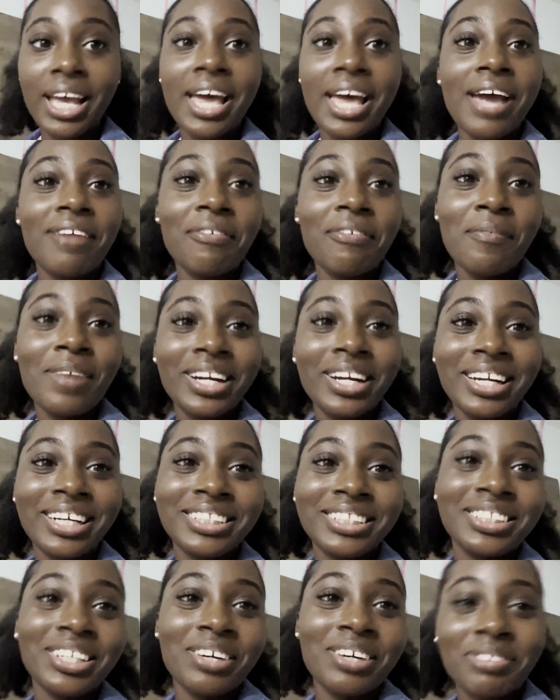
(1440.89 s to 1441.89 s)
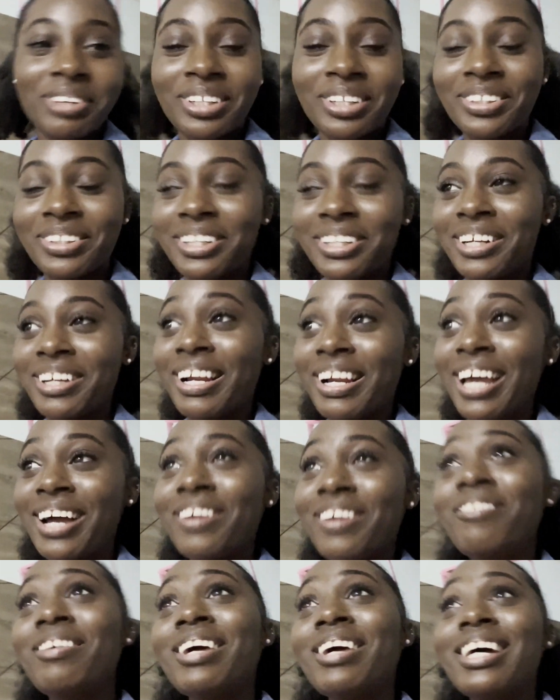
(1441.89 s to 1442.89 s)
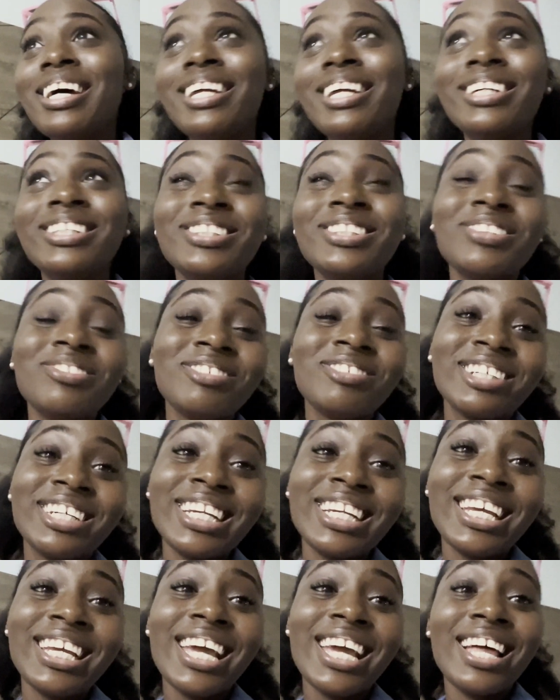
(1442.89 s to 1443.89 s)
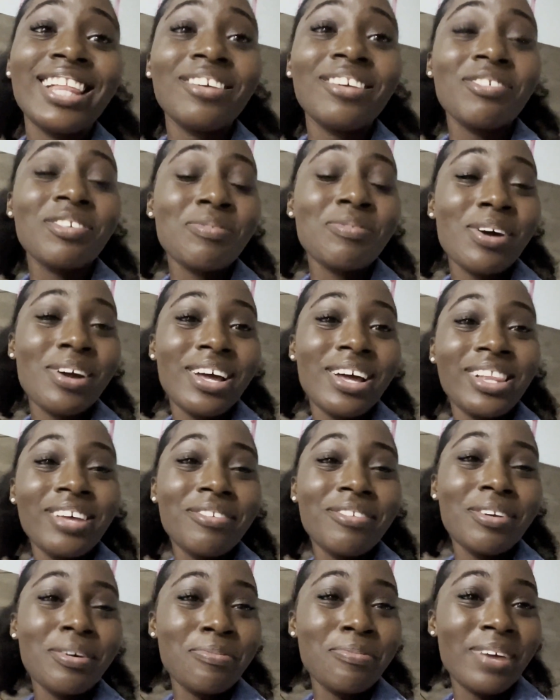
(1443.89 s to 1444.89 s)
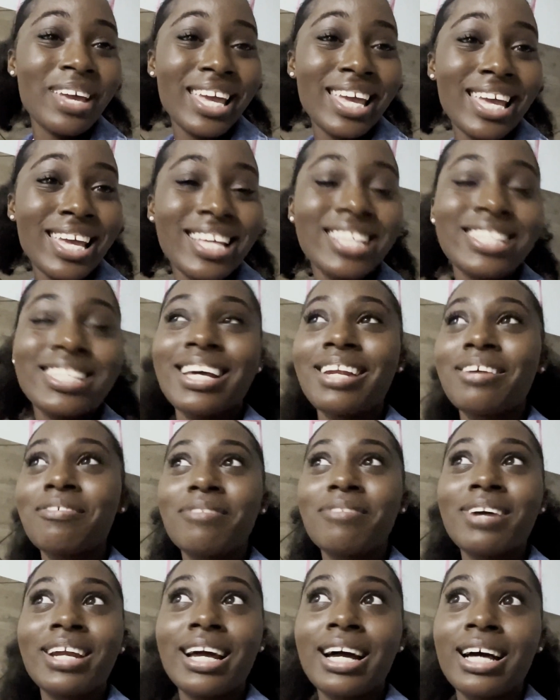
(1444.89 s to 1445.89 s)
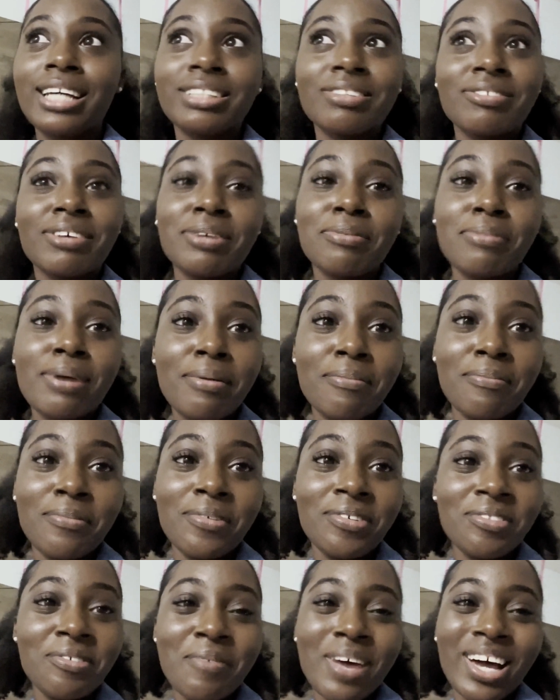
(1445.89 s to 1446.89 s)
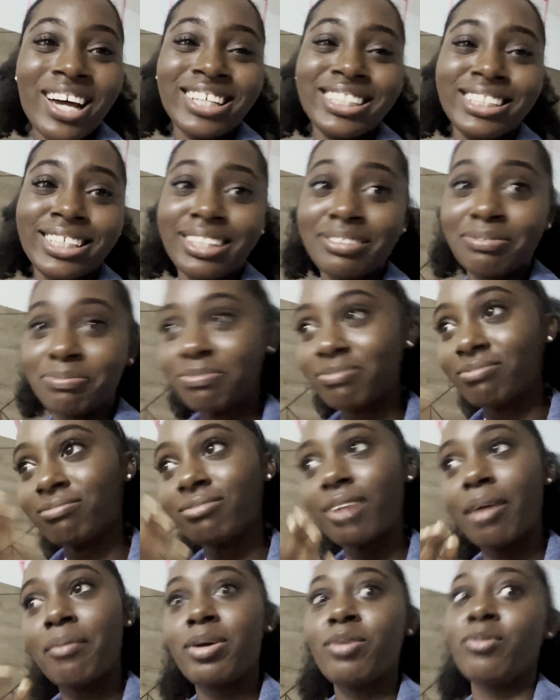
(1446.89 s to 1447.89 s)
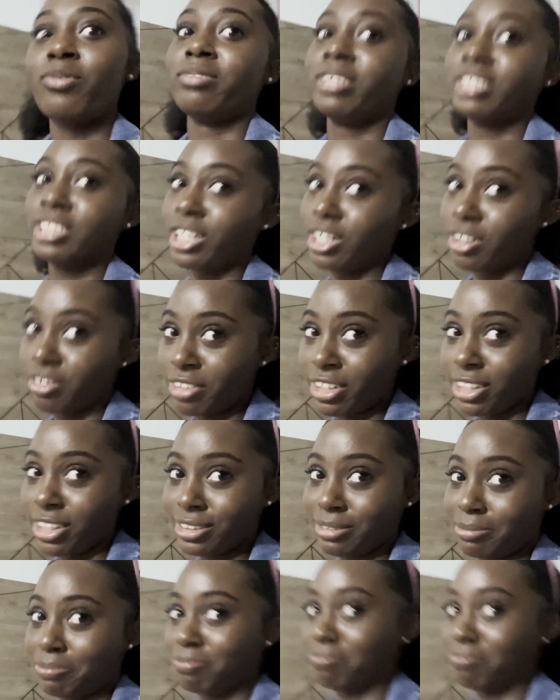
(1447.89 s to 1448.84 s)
Everybody that saw me under, they're like, oh my god, you're so pretty, I love your pinks, and everybody asked if I'd buy a movie because is it obvious.